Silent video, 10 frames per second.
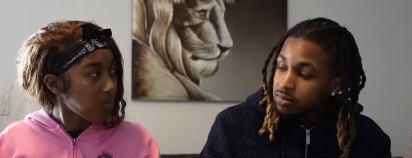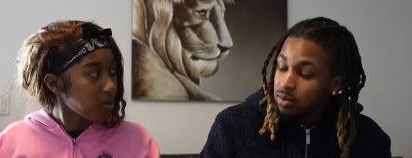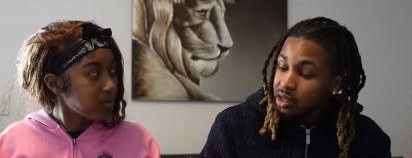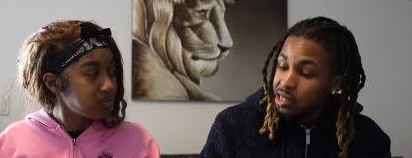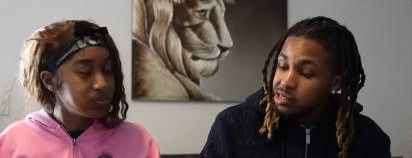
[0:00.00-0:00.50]

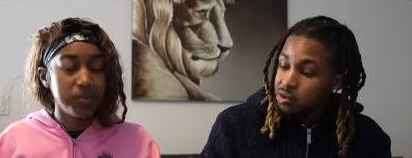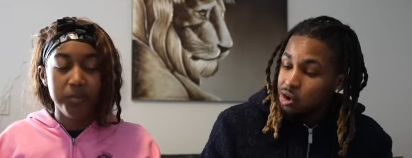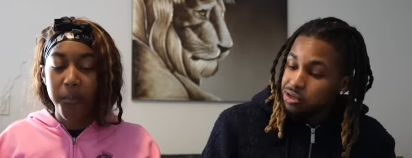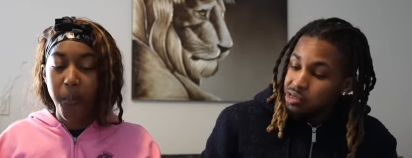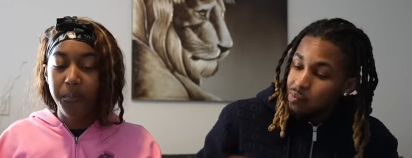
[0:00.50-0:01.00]
Speaker 1: Right. It's
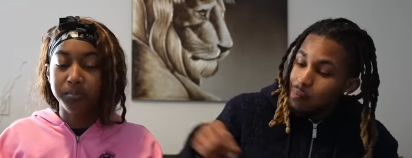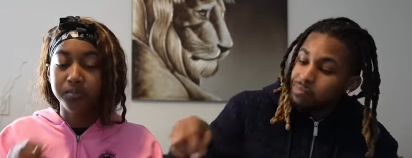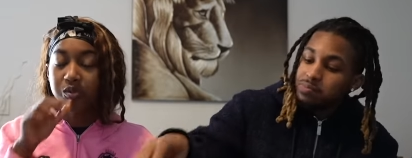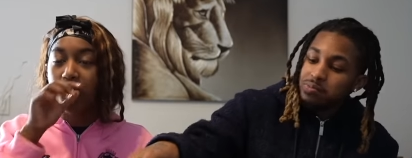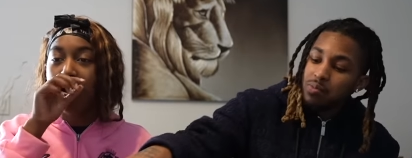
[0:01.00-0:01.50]
crazy.
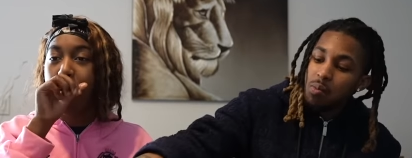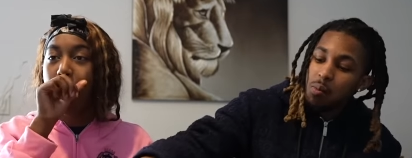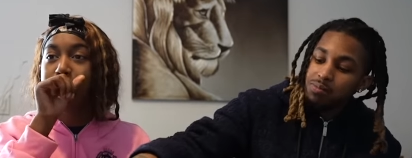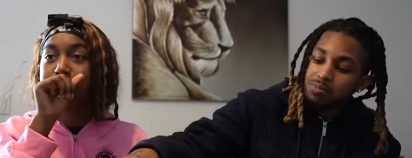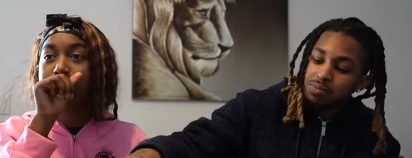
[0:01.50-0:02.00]
Speaker 2: All right.
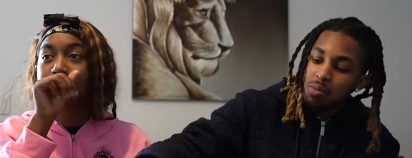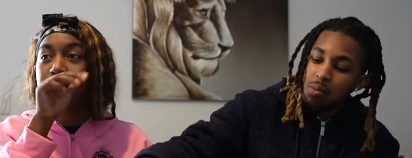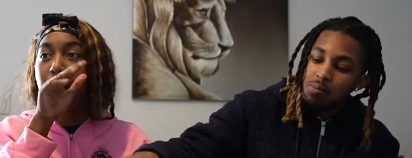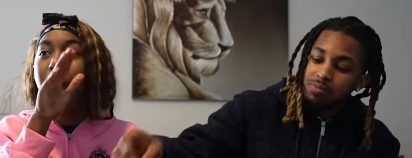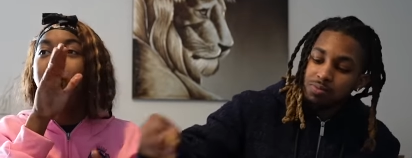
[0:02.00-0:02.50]

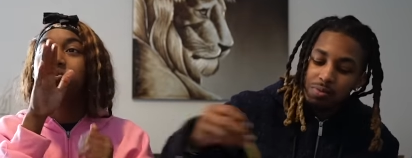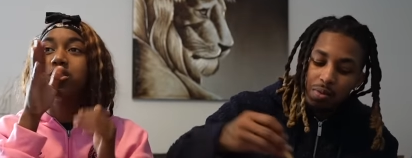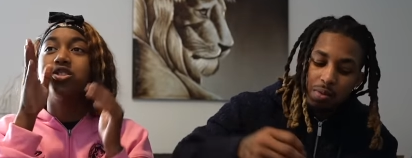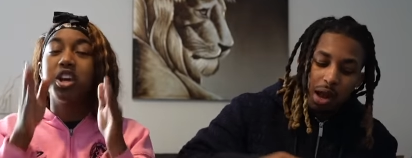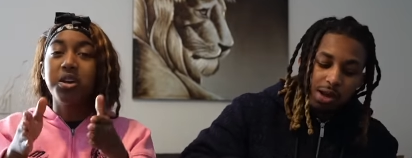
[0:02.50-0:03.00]

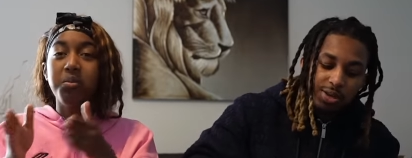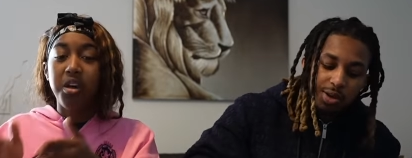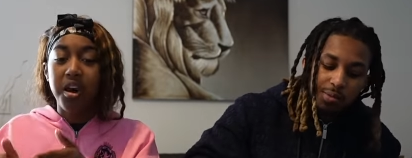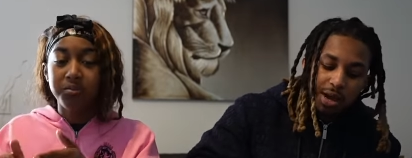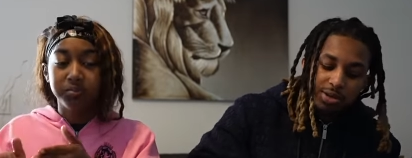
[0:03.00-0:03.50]
Same I
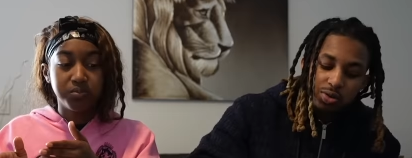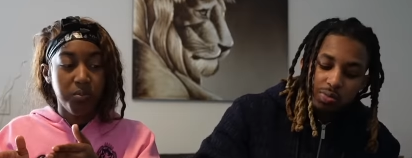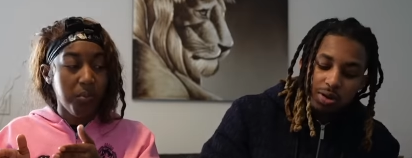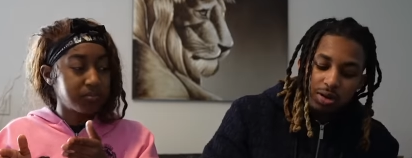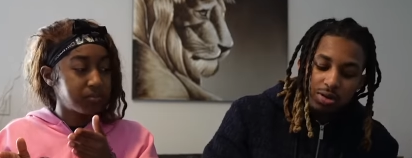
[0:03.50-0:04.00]
block.
Speaker 1: Imagine you
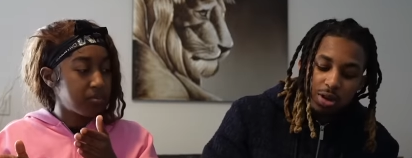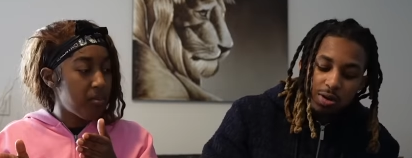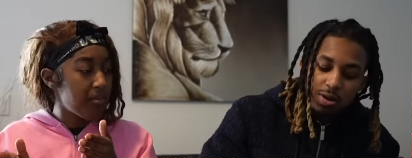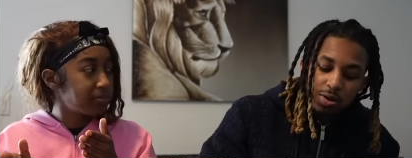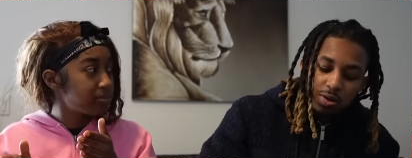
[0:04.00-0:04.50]
being a
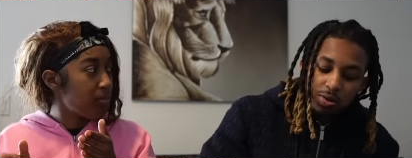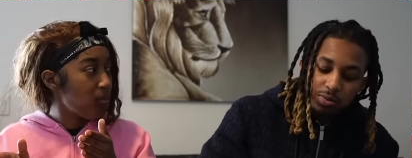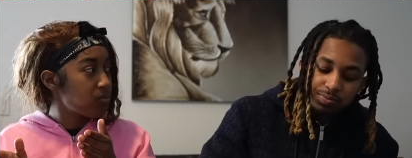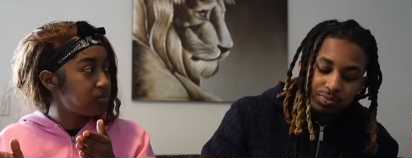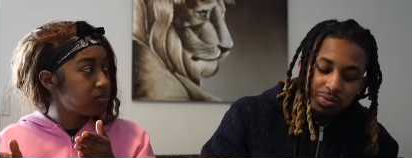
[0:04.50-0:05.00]
thirty year old.
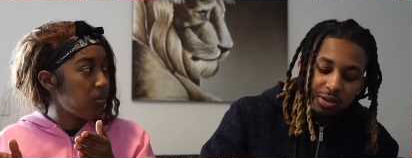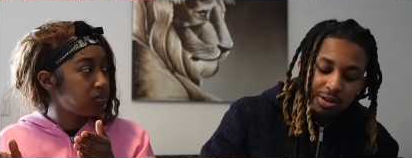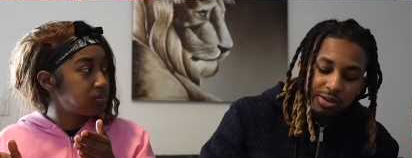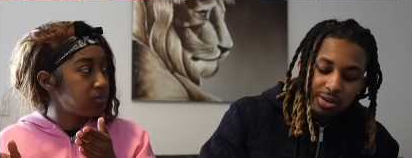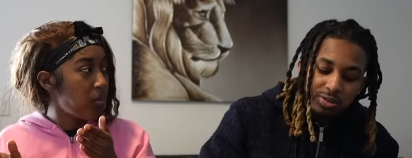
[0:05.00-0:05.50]
What the
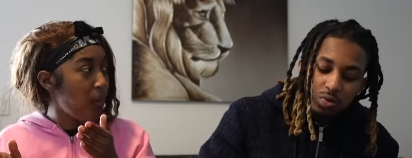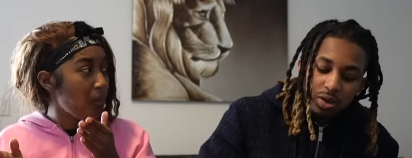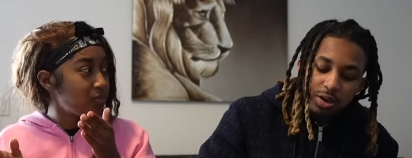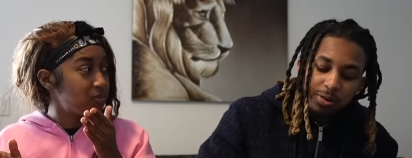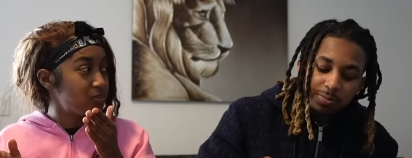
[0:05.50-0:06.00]
hell, that's
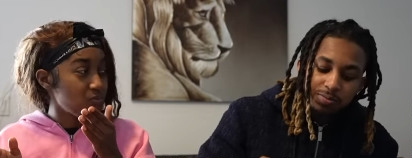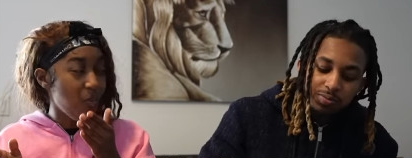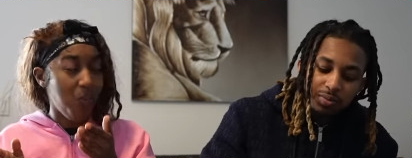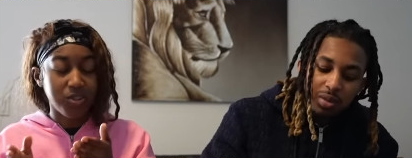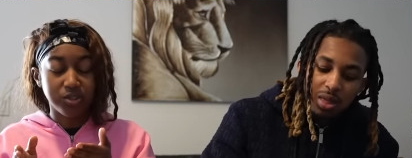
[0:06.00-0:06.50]
weird.
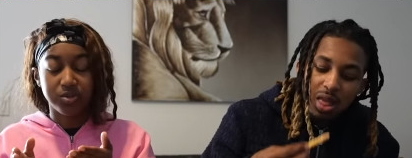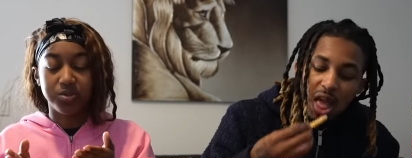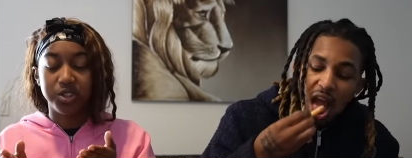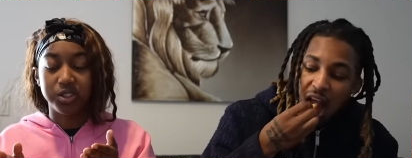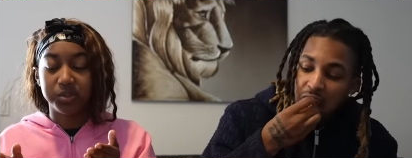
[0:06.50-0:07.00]
Speaker 2: That's
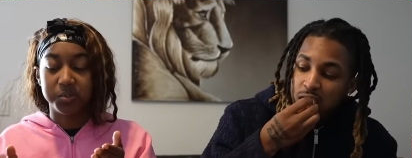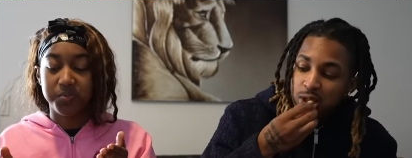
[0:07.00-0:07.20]
weird.